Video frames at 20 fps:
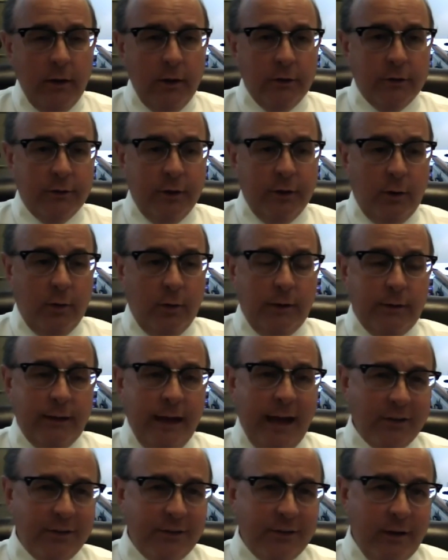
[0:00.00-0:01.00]
So
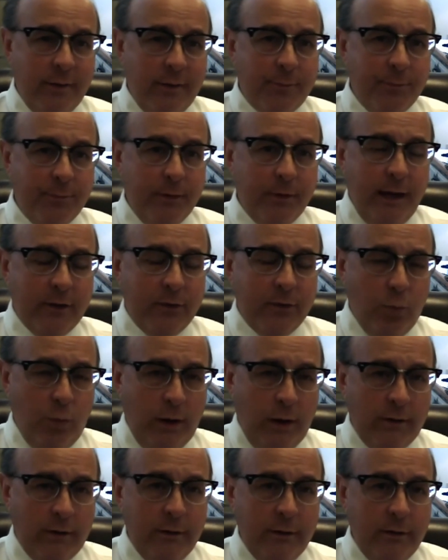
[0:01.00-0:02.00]
that's
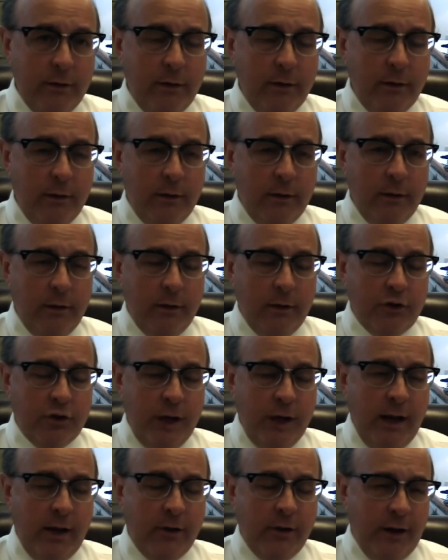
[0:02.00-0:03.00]
one
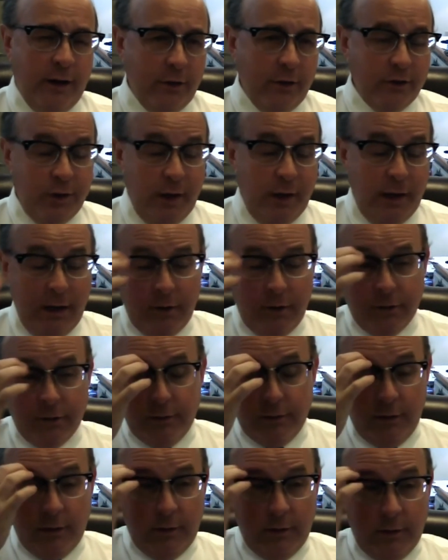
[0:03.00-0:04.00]
change. Another change,
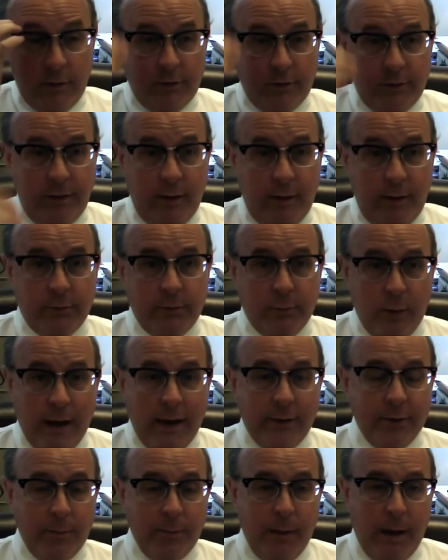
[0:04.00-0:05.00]
it seems
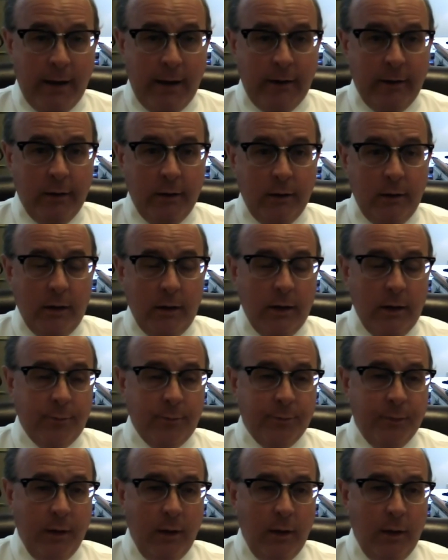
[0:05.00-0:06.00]
rather
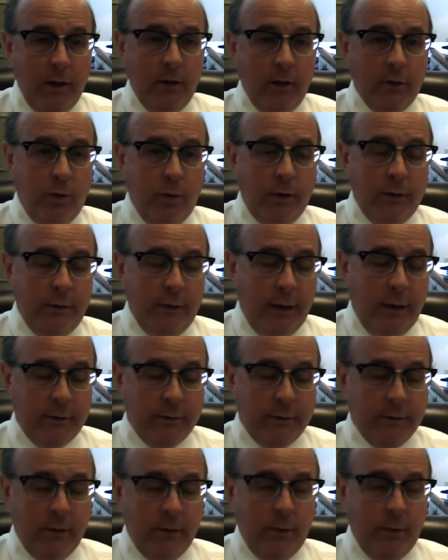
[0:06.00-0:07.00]
minor. It's one
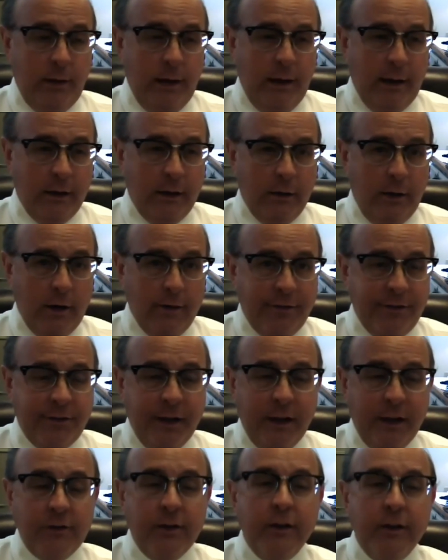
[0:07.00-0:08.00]
that we had a lot of
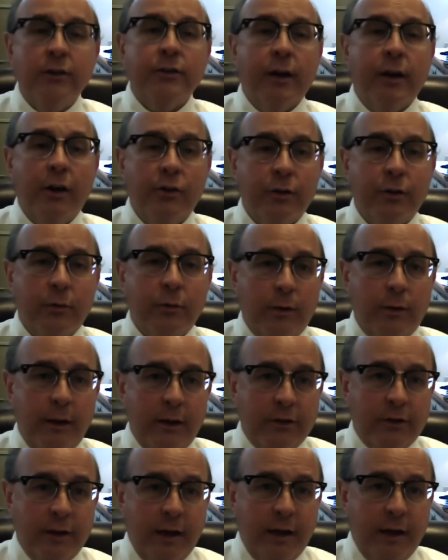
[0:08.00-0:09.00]
feisty discussion with the
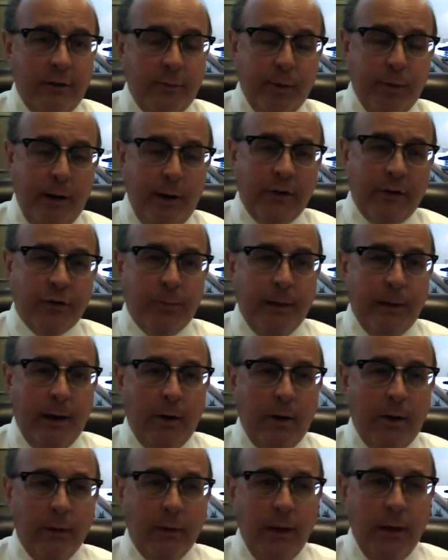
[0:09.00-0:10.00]
executive branch
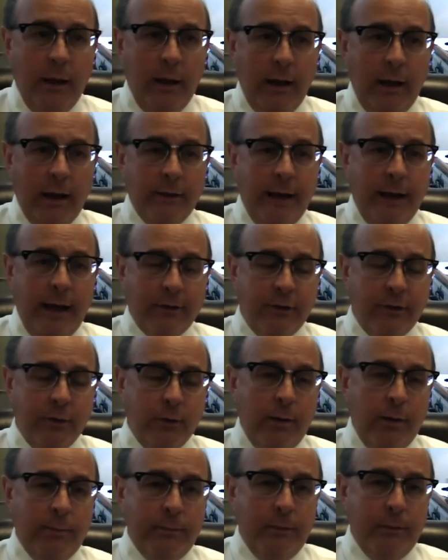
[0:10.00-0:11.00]
about, and that's
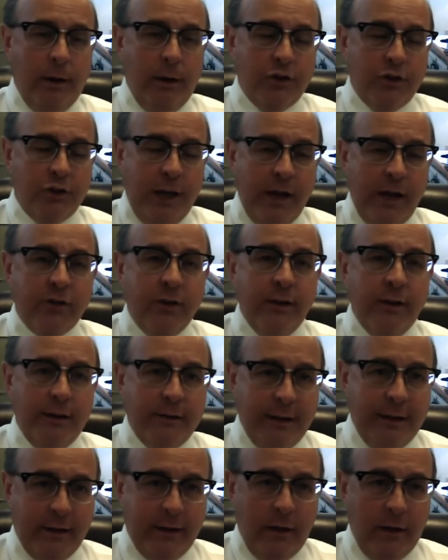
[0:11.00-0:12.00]
the changing the
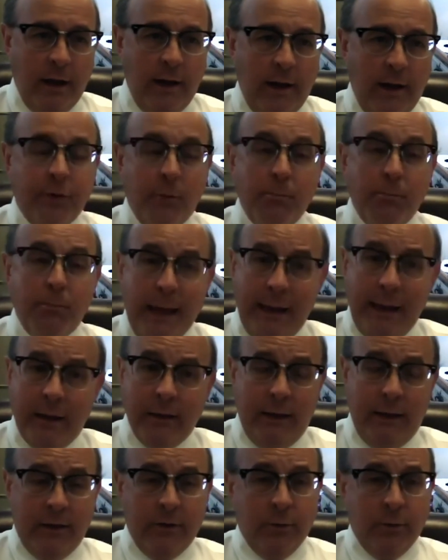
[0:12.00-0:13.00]
deadline for
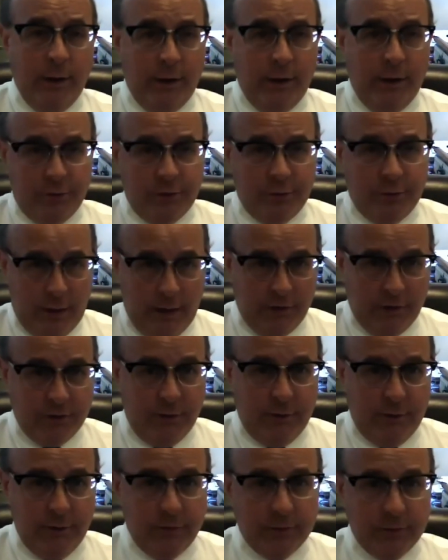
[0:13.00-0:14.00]
mail-in
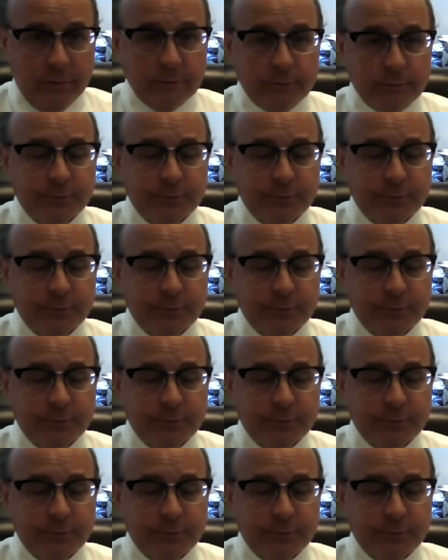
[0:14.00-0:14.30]
registrations.